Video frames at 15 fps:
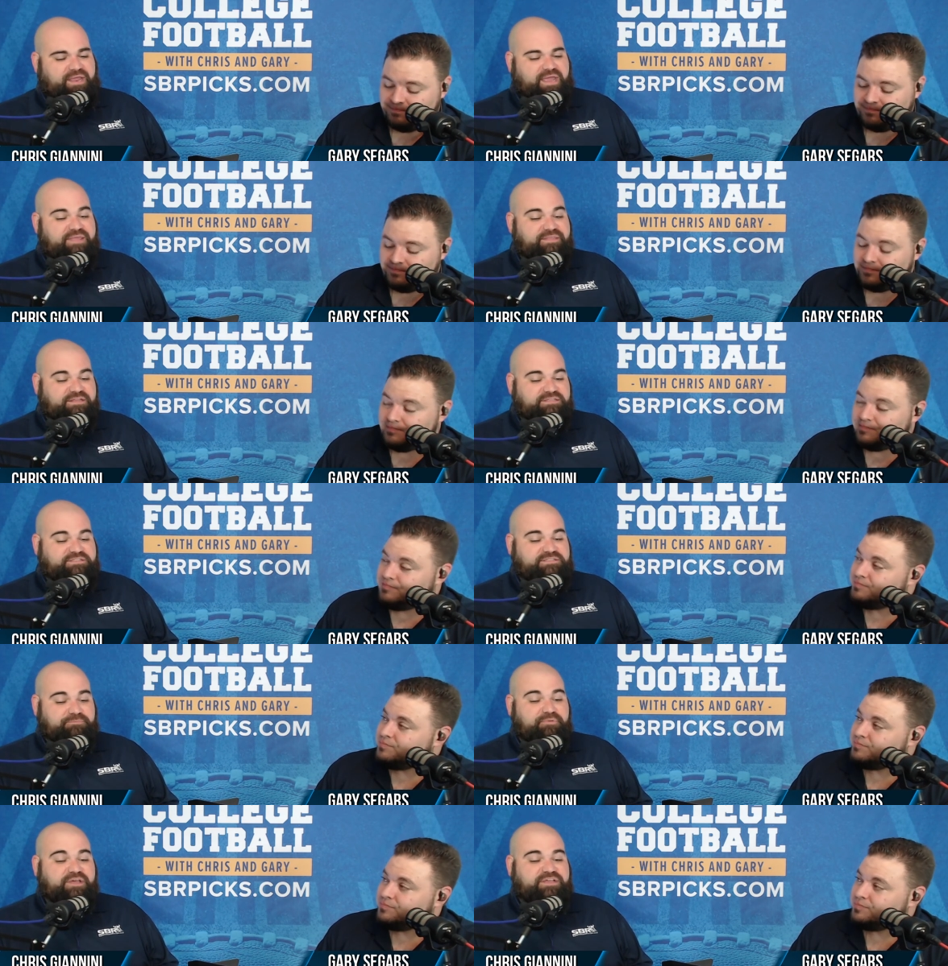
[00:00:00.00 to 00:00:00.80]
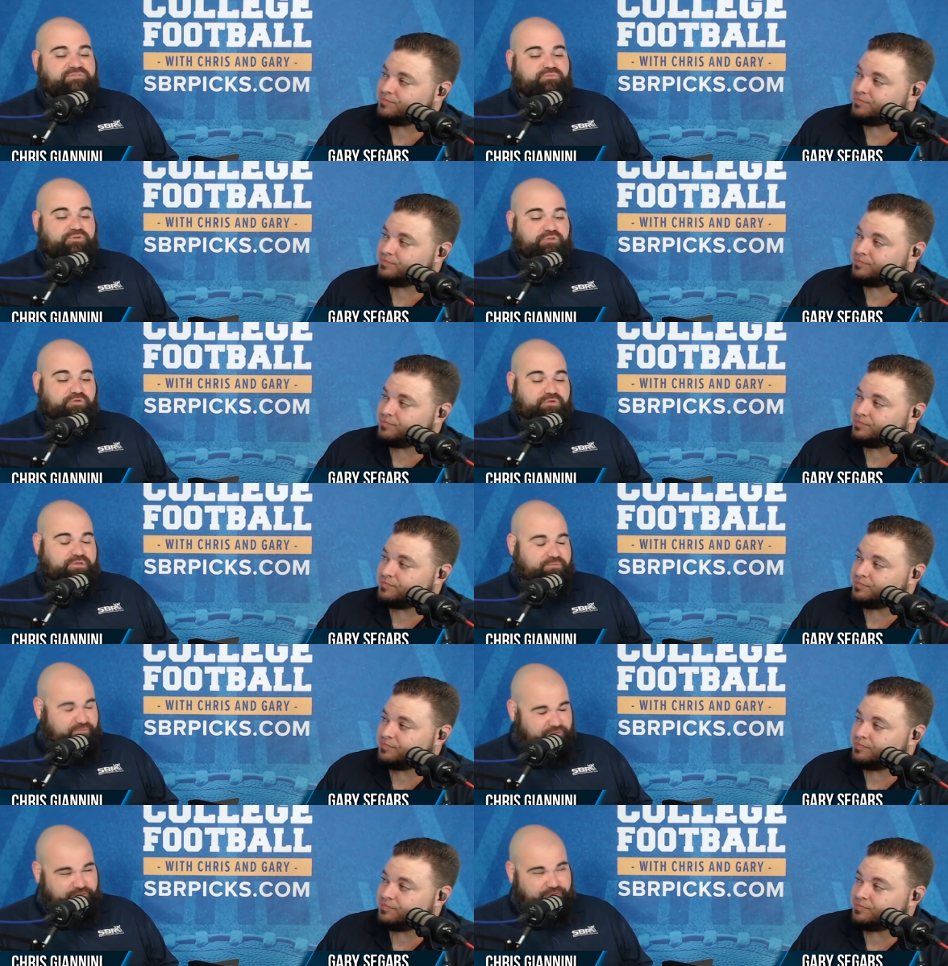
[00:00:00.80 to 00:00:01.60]
Speaker 1: and, this is a place where you
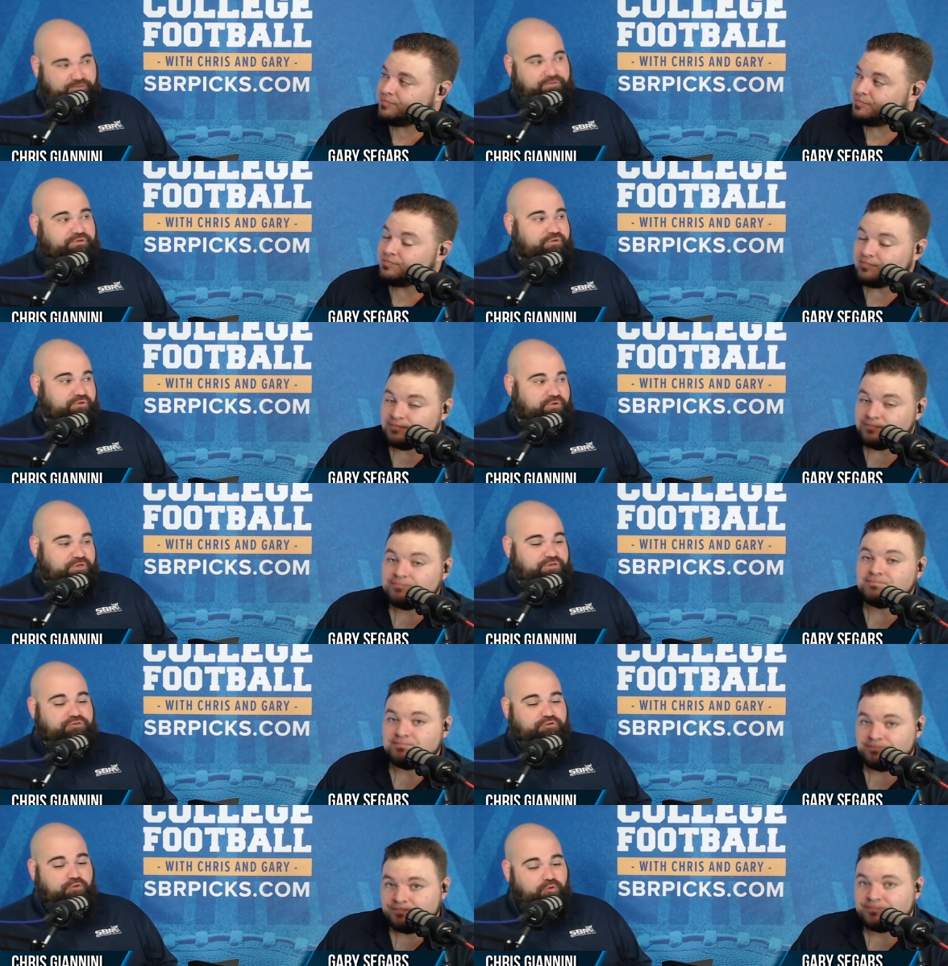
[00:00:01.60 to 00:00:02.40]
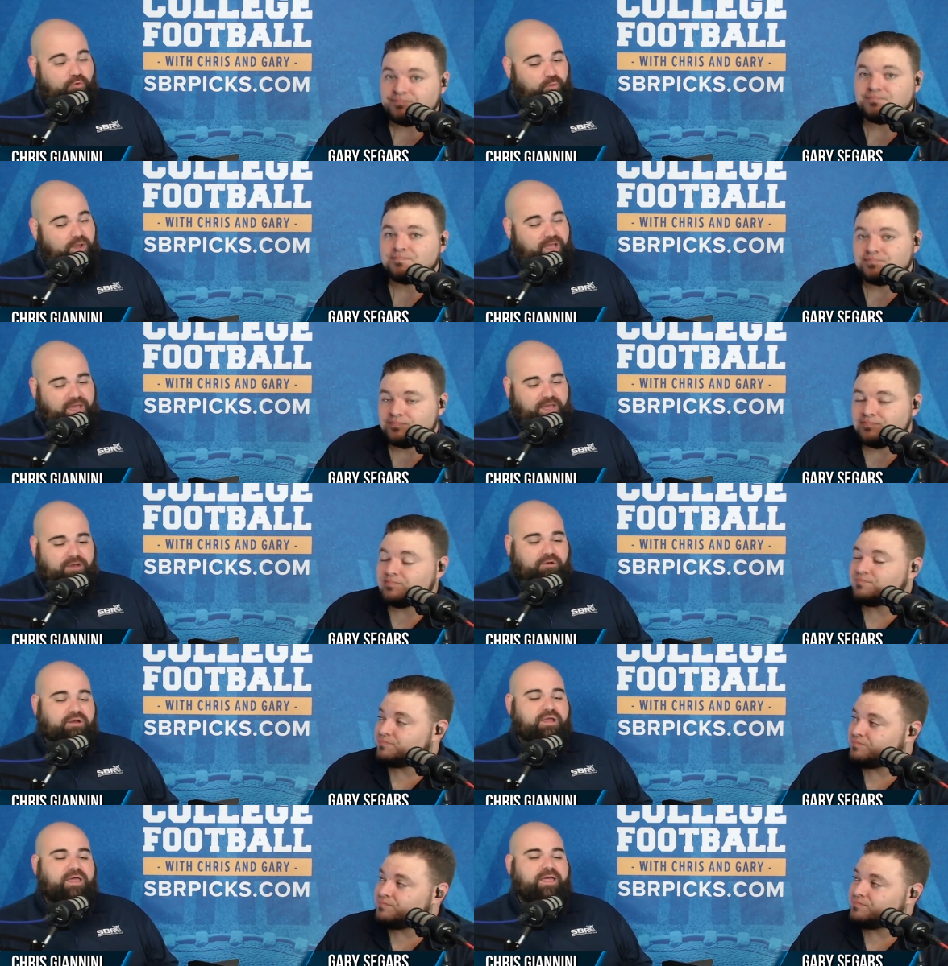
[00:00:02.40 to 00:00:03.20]
can recruit and you can do
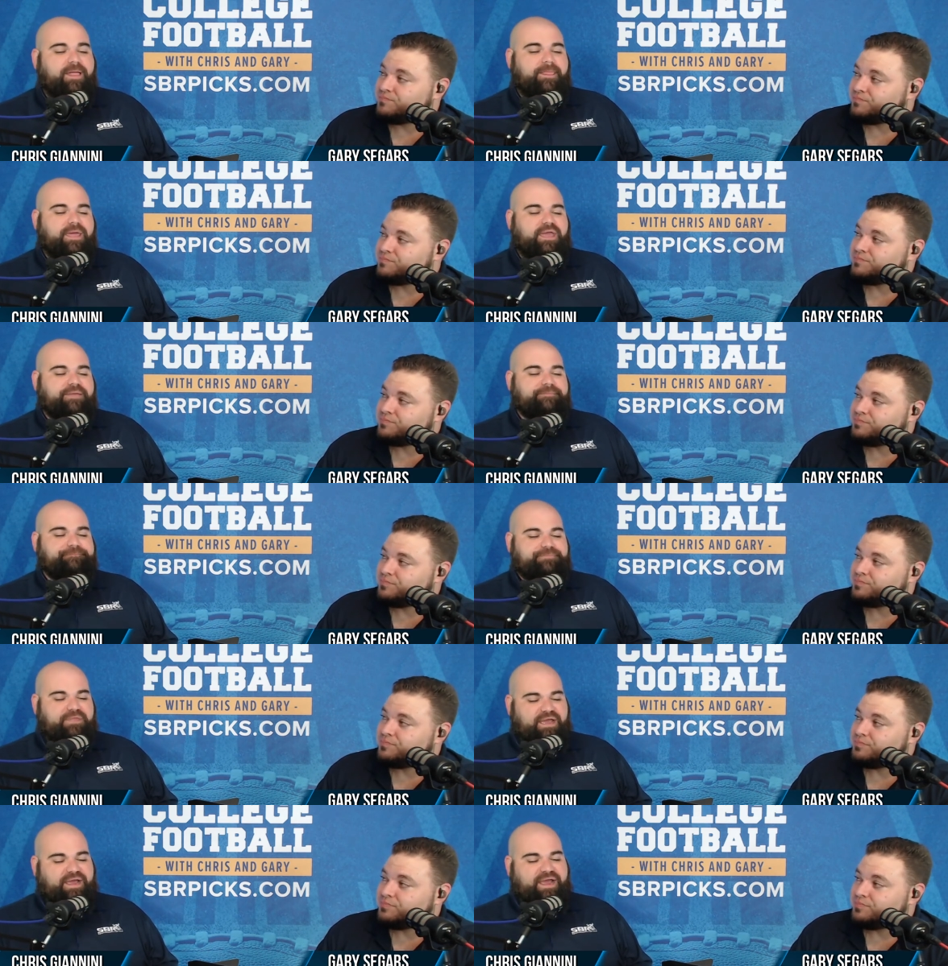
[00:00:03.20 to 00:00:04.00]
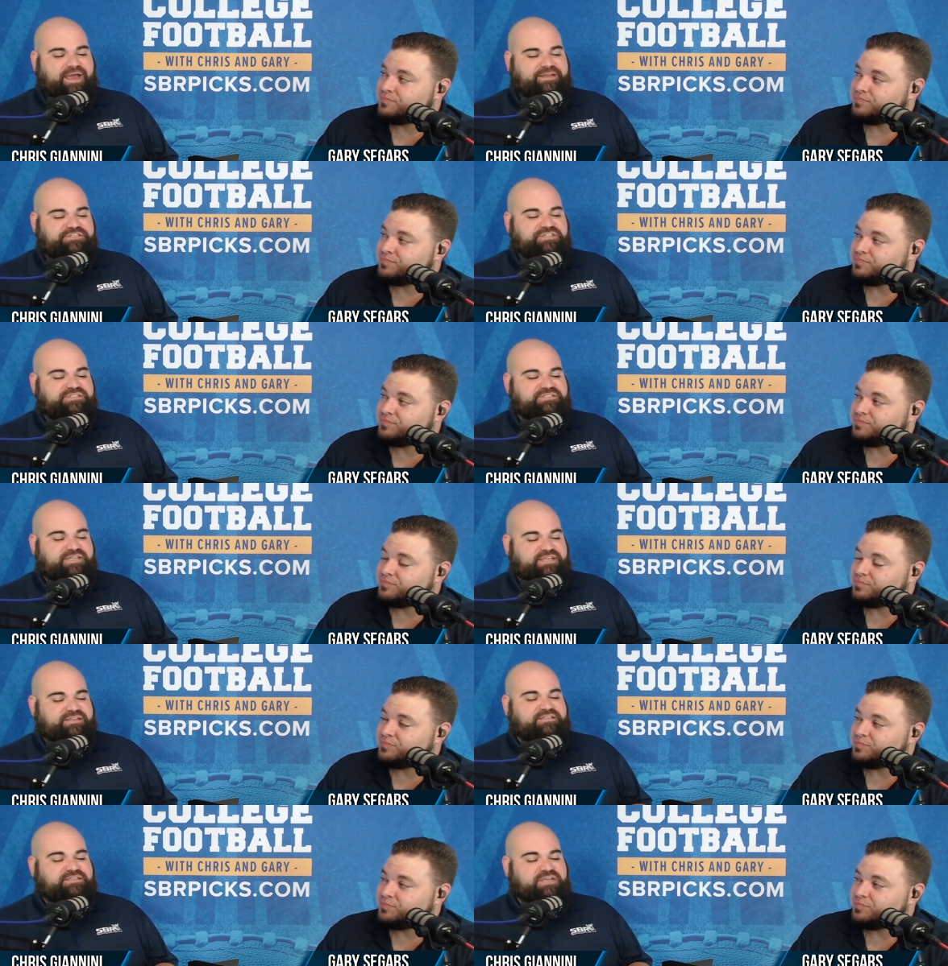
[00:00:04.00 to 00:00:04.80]
well. I just
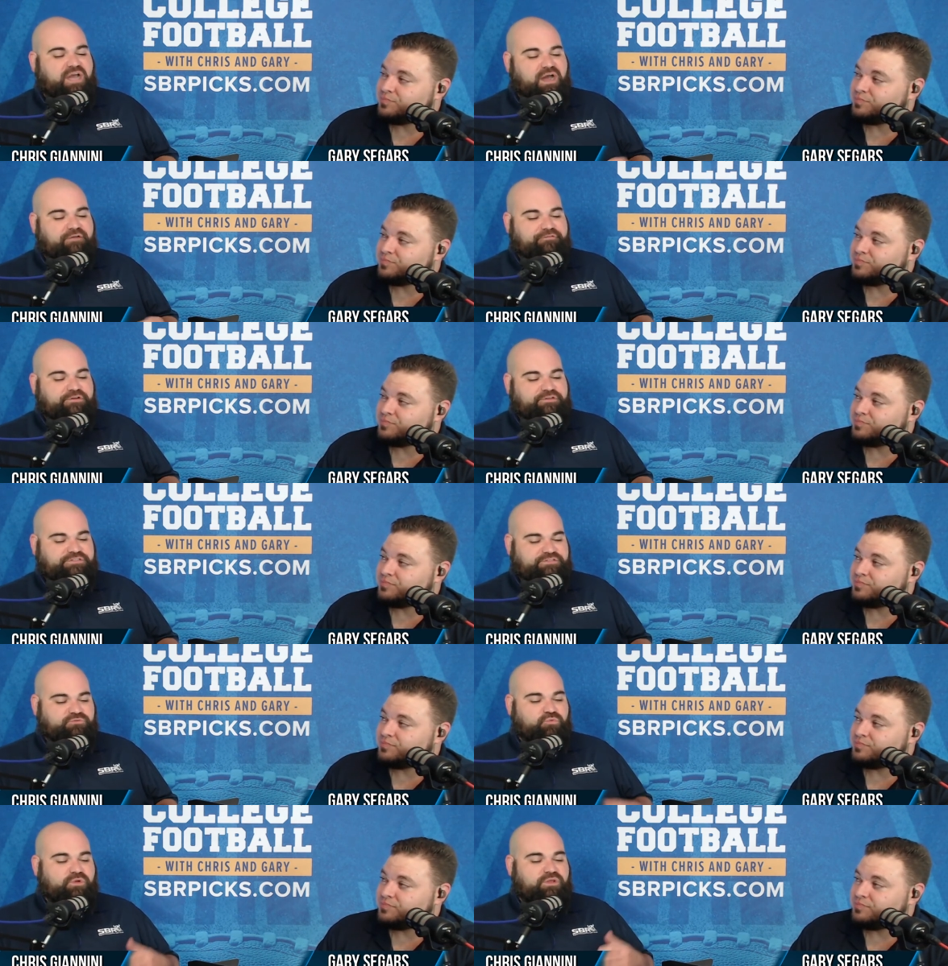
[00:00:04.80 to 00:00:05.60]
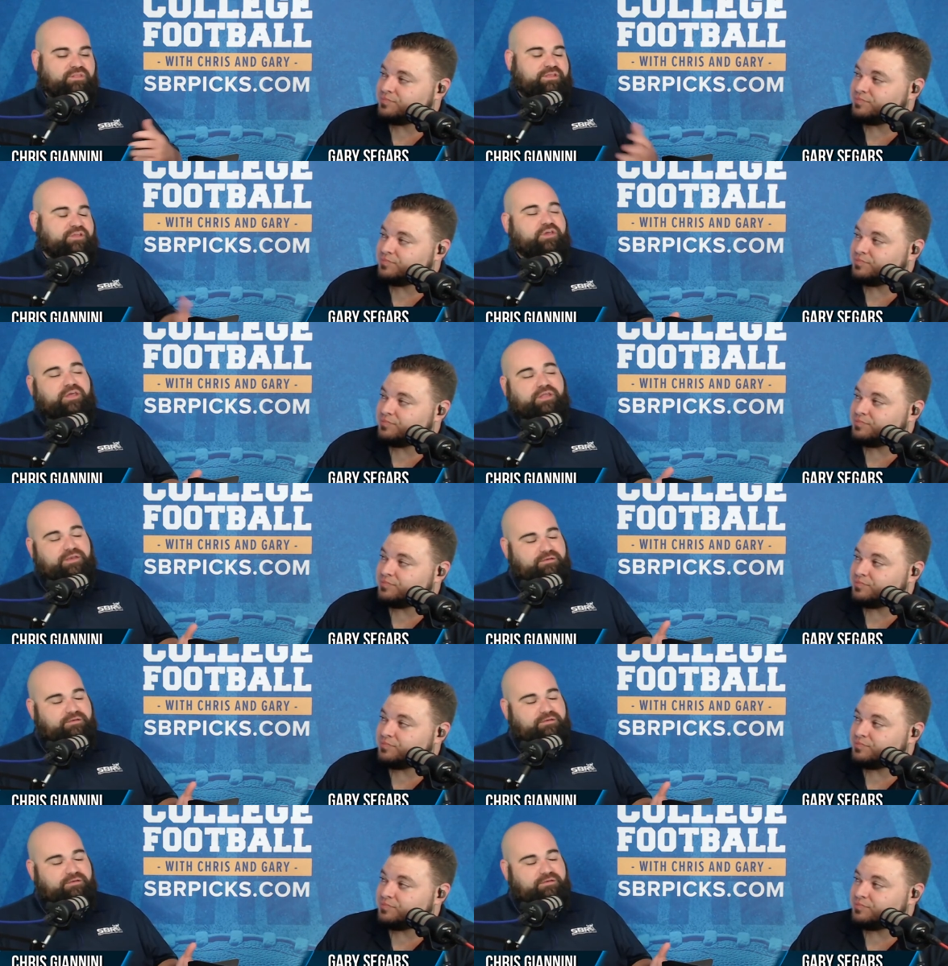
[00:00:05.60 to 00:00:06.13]
think this conference is really good.